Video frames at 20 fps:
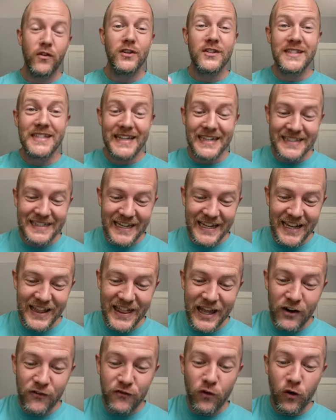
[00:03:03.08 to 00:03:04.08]
Verse 16,
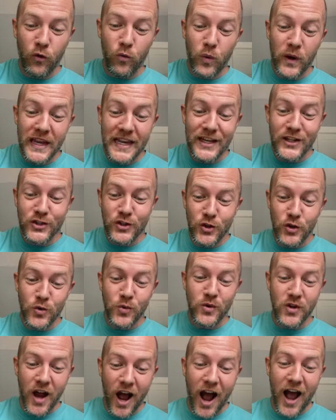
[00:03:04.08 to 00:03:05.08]
therefore we do
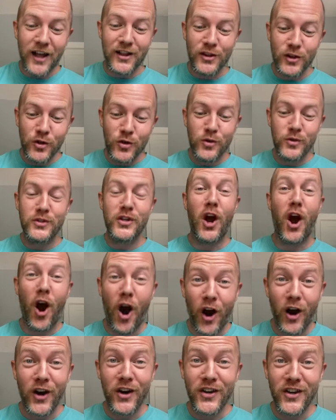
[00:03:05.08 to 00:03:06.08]
not lose
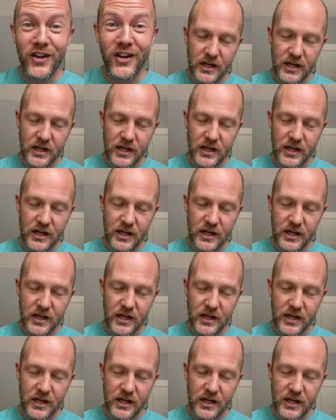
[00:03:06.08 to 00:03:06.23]
heart.